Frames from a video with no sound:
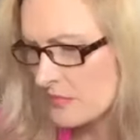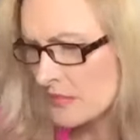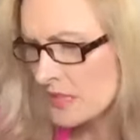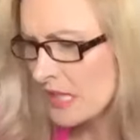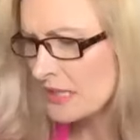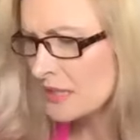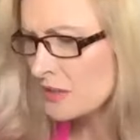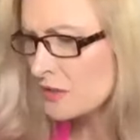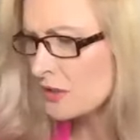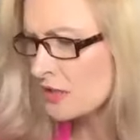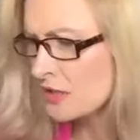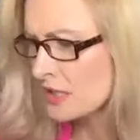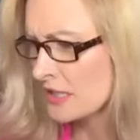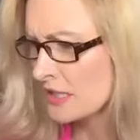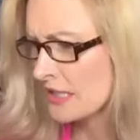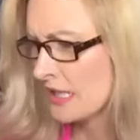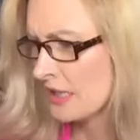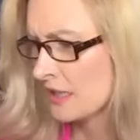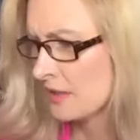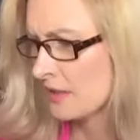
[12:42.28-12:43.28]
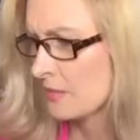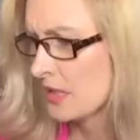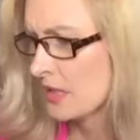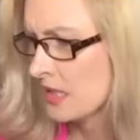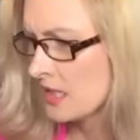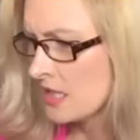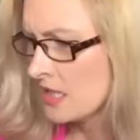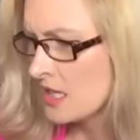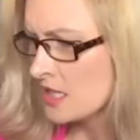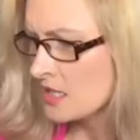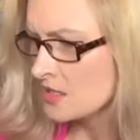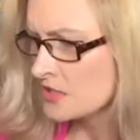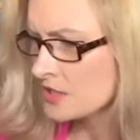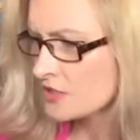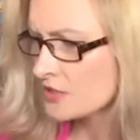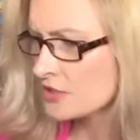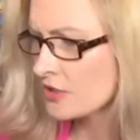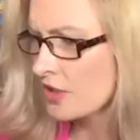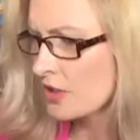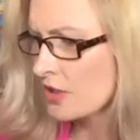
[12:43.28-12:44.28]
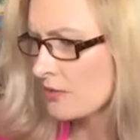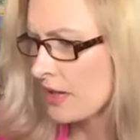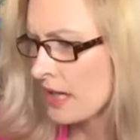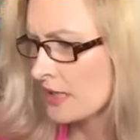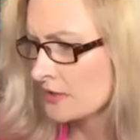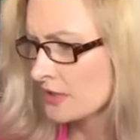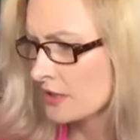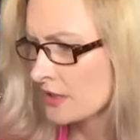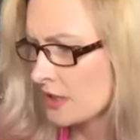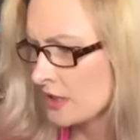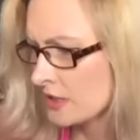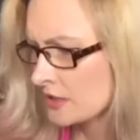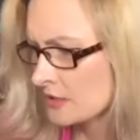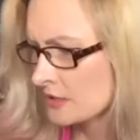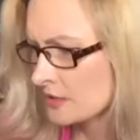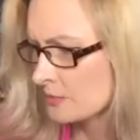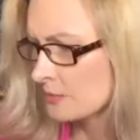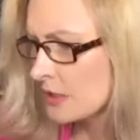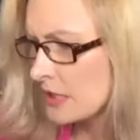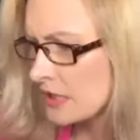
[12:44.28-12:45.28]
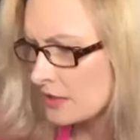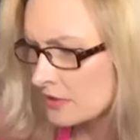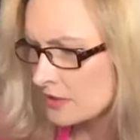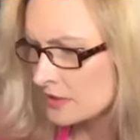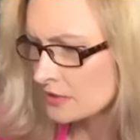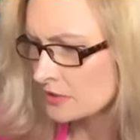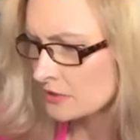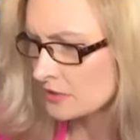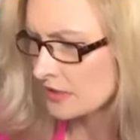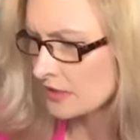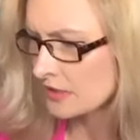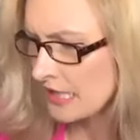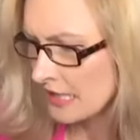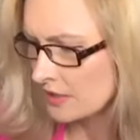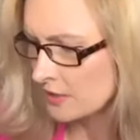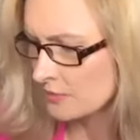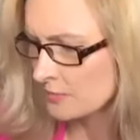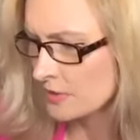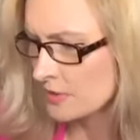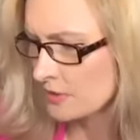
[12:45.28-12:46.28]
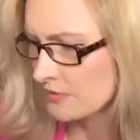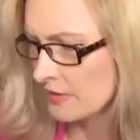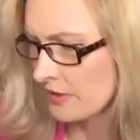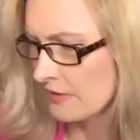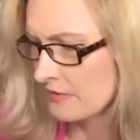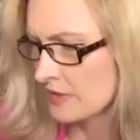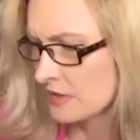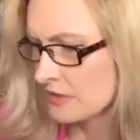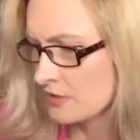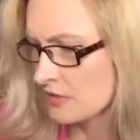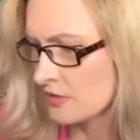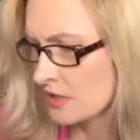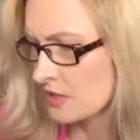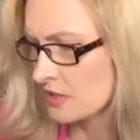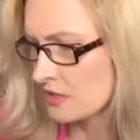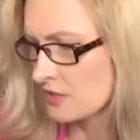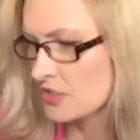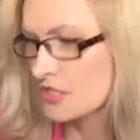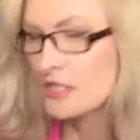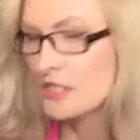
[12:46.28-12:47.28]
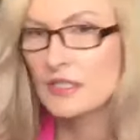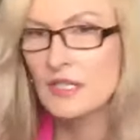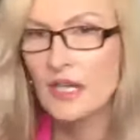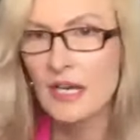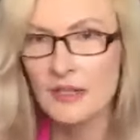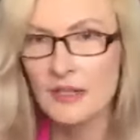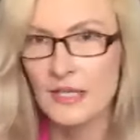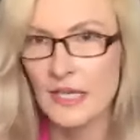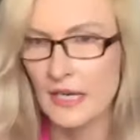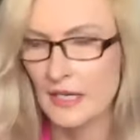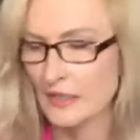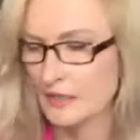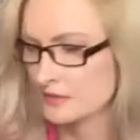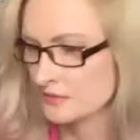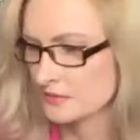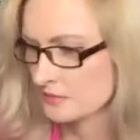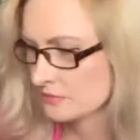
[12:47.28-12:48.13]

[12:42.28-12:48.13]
I call her name, search all around the garden, peer into the canopy of every tree. She's not there.